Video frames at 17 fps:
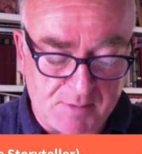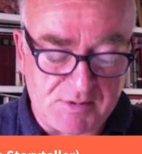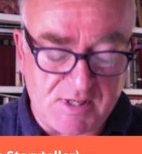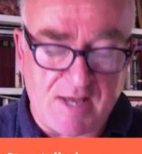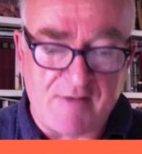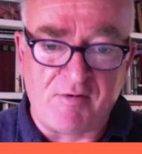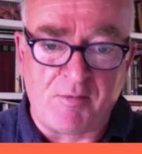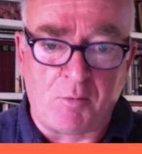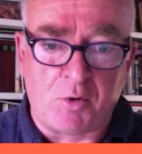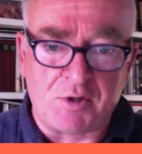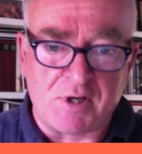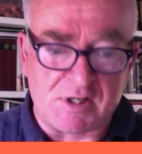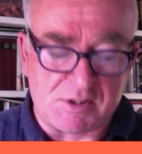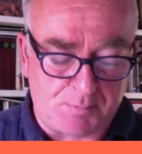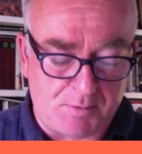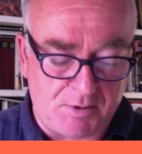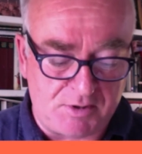ever more
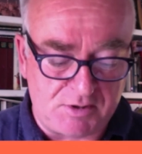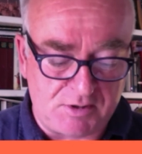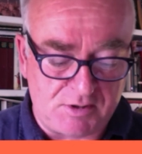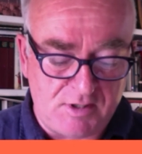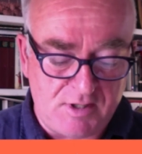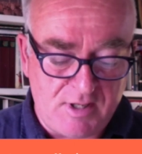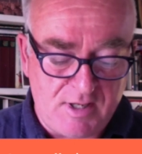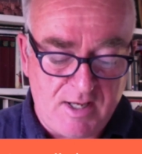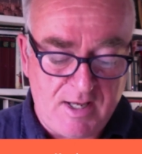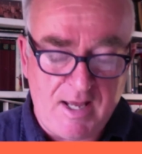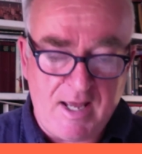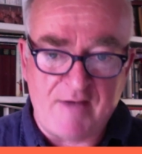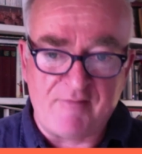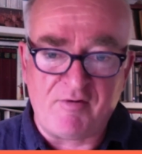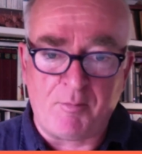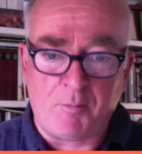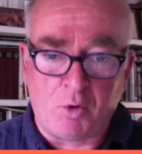desperate,
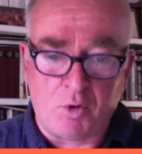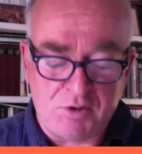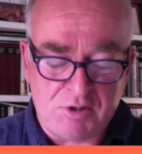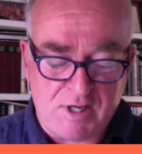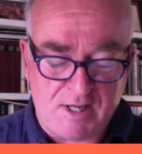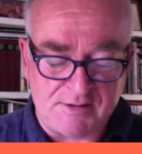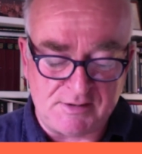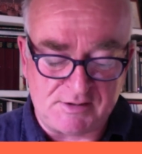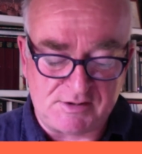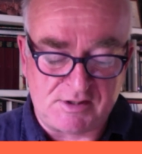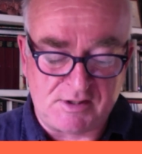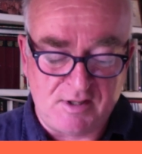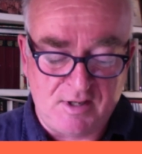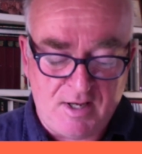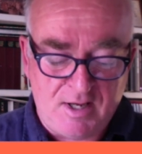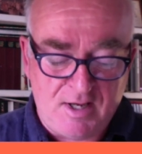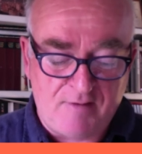ever more intense,
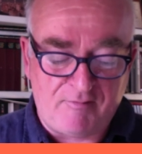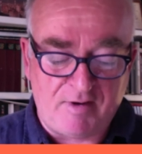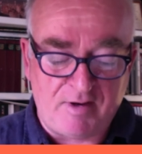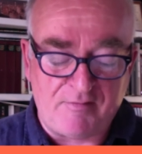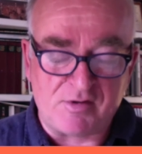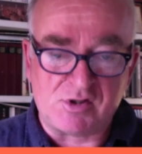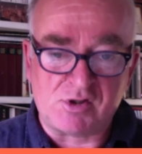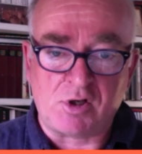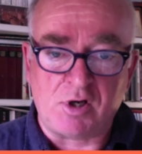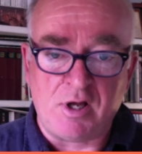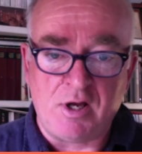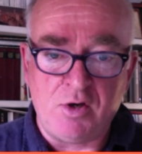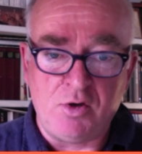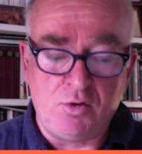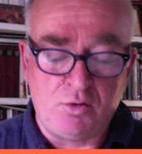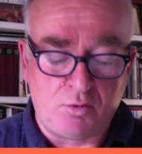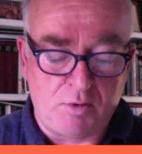for I have a slow,
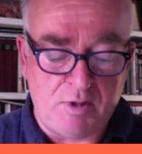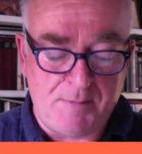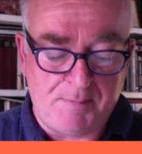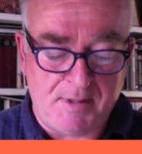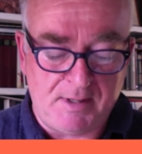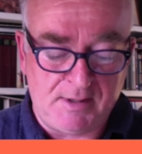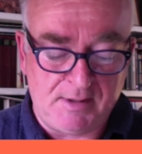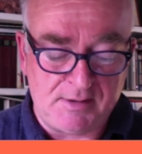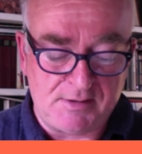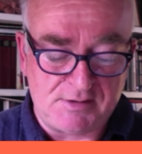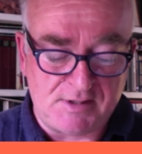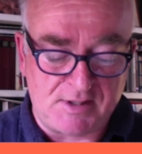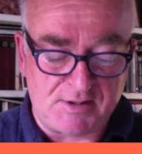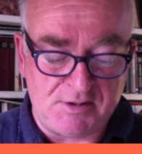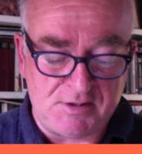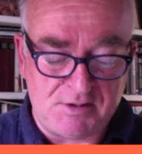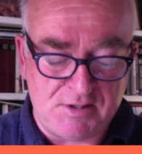creeping
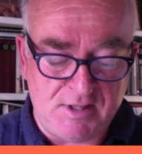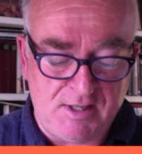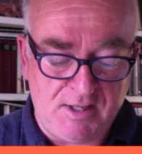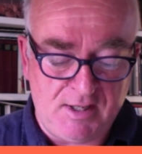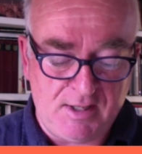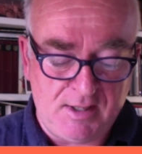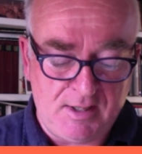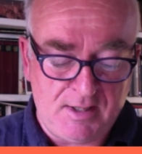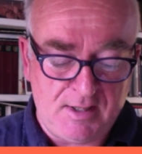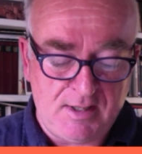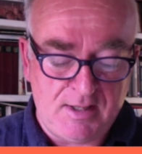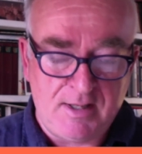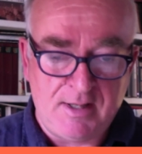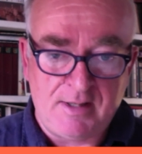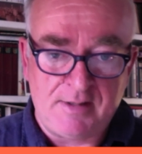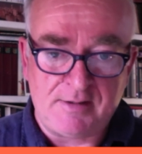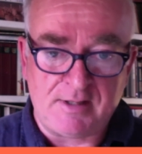certainty
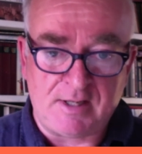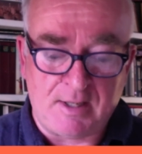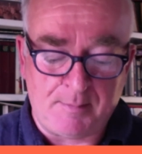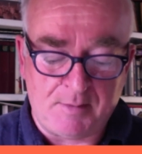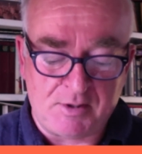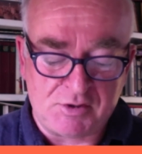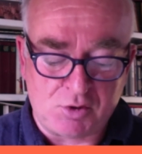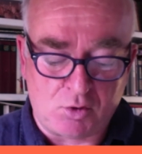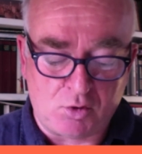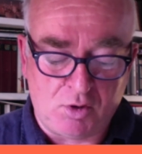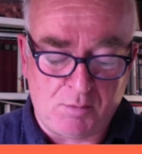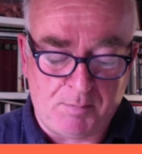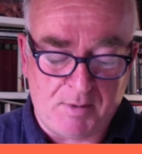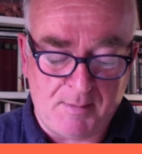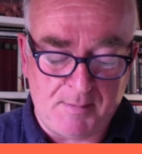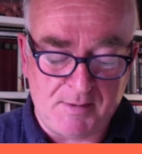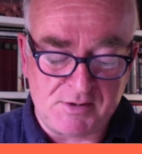that I must occupy
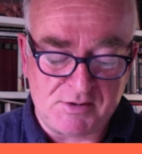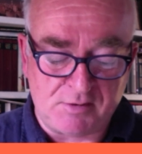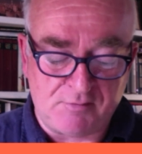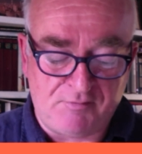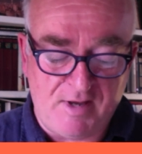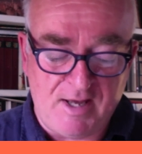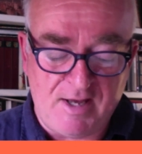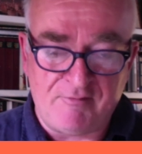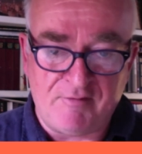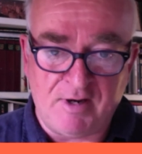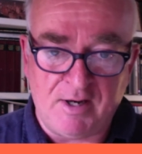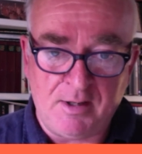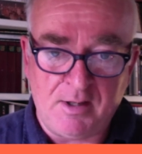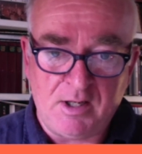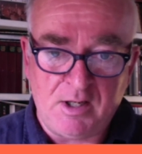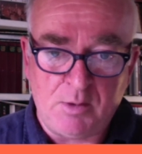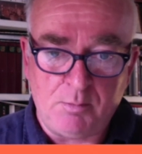myself forever
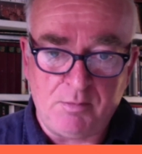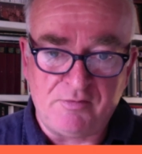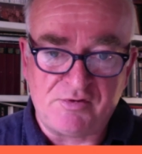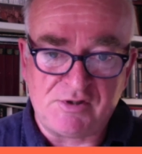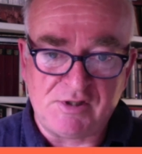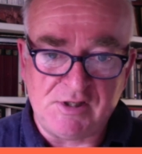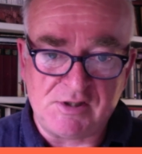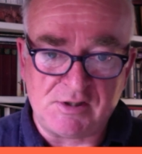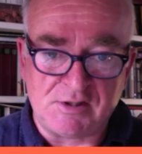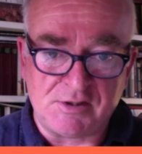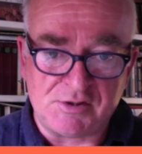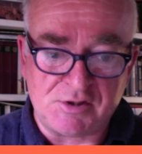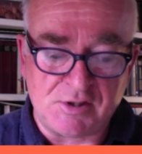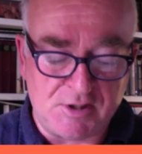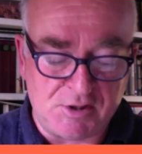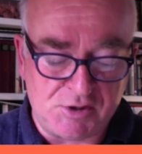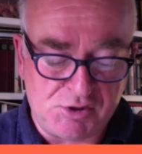with ceaseless
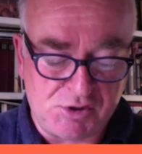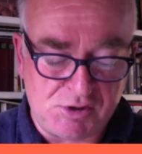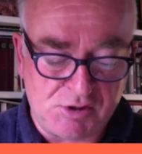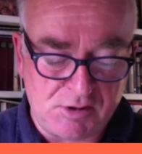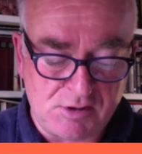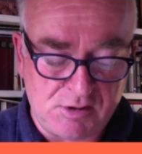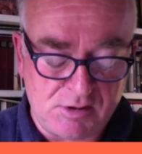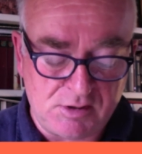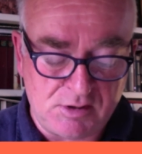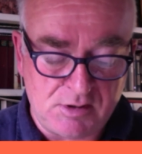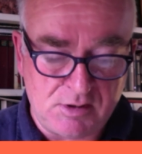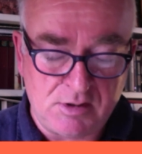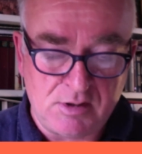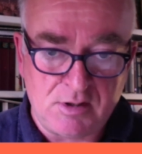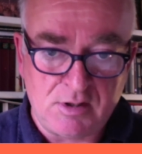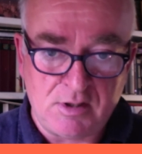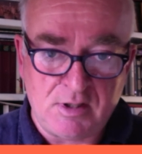search,
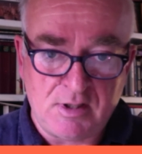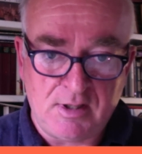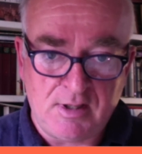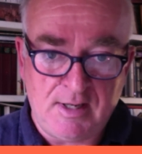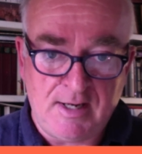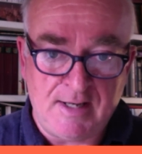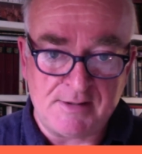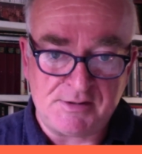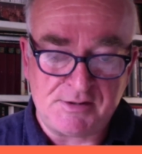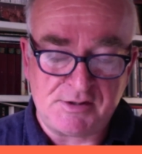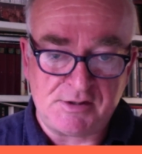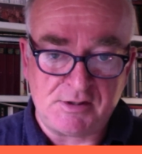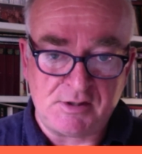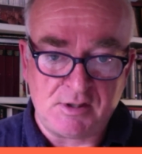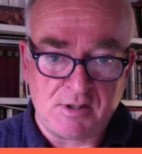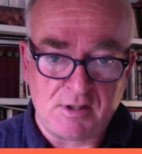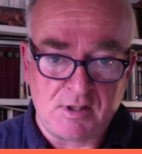lest
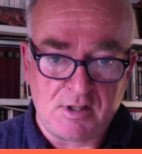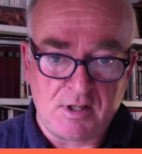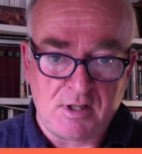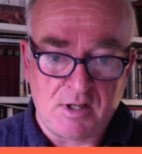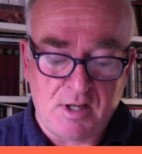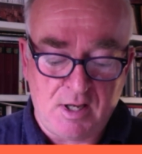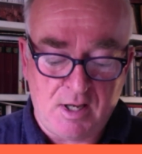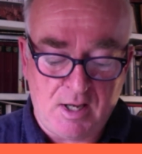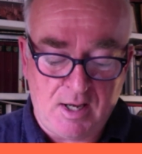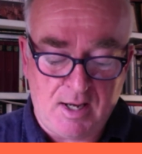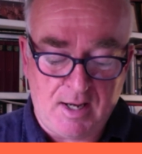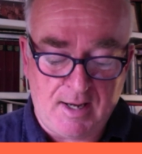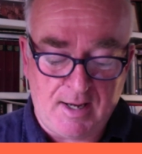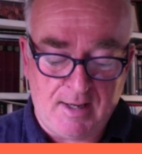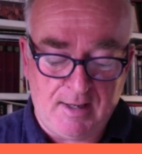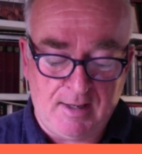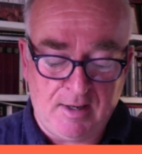I
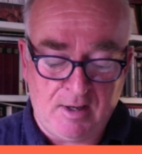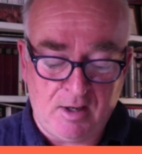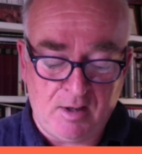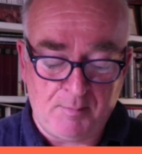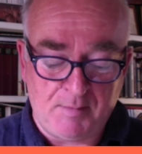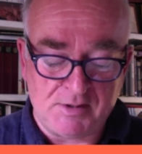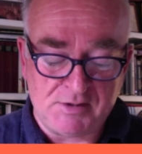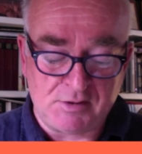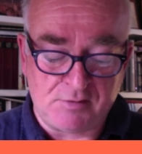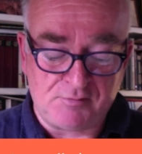allow myself to